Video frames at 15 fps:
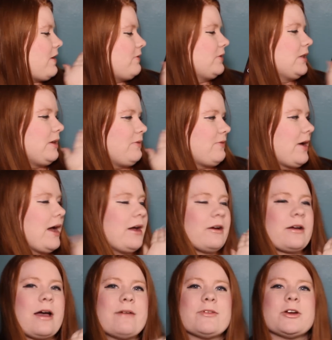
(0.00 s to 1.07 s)
Heavenly
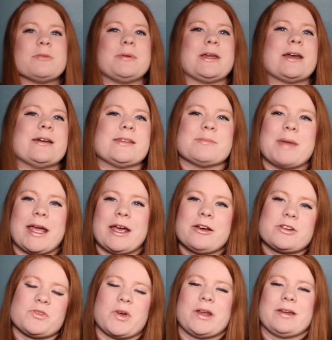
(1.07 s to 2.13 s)
Fire cover because my
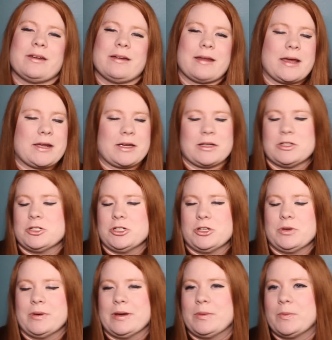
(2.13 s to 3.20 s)
hair's red and I can
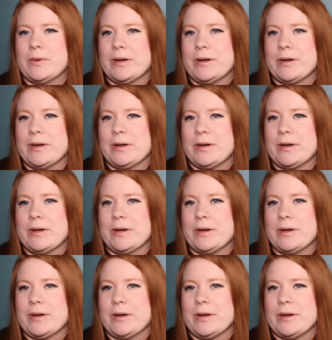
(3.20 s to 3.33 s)
do it,